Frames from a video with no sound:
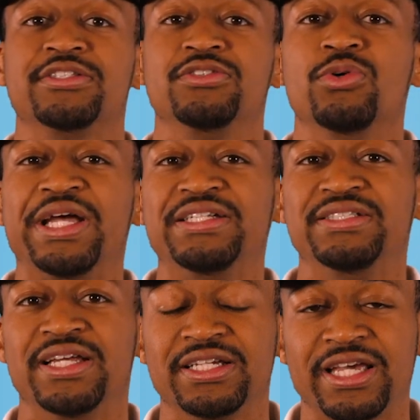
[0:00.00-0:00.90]
us do a
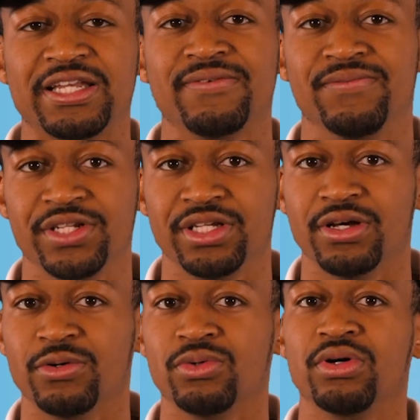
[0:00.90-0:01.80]
dedicated
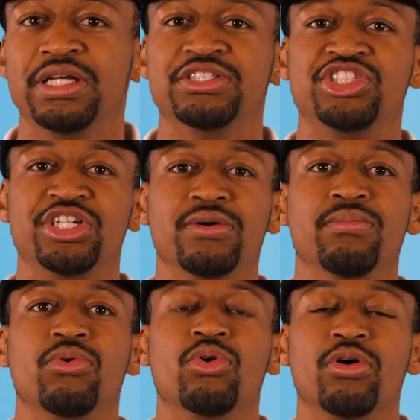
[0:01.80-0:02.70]
video and share
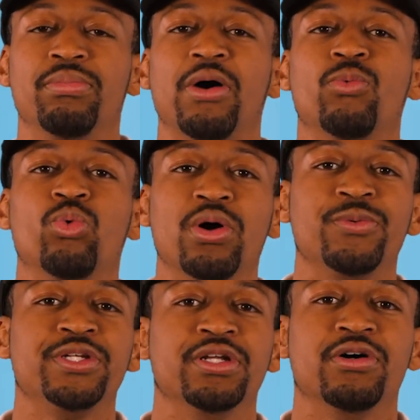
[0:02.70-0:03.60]
more about what
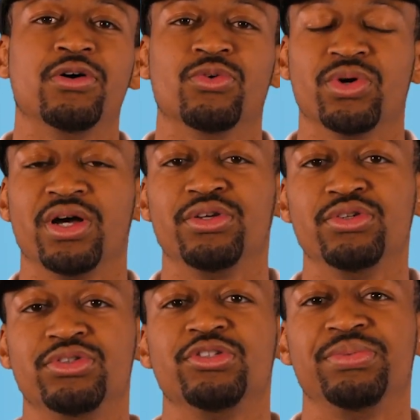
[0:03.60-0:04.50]
we know around
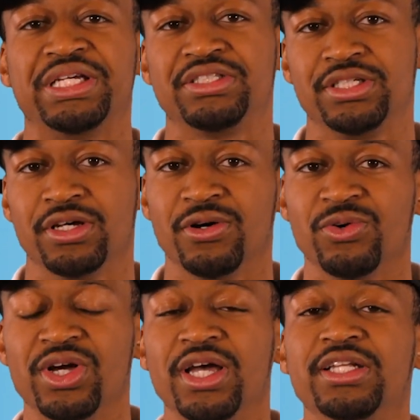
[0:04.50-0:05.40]
YouTube
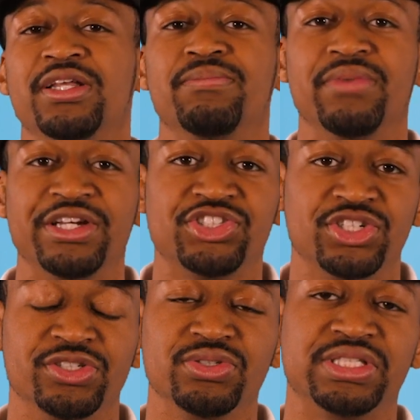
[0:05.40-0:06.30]
SEO, then make
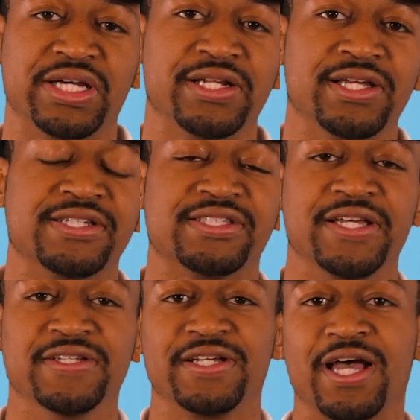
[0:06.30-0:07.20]
sure you tell us
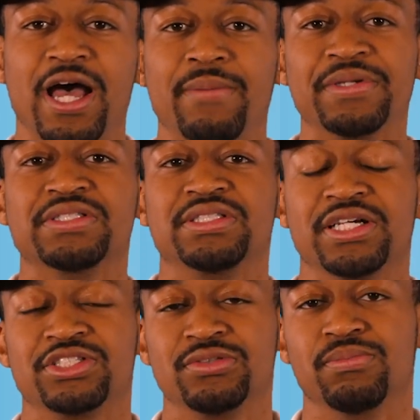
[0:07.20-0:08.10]
in the comment
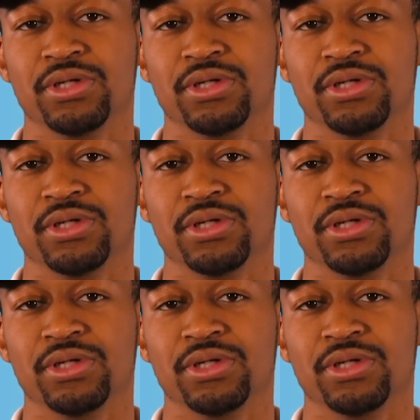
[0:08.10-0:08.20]
section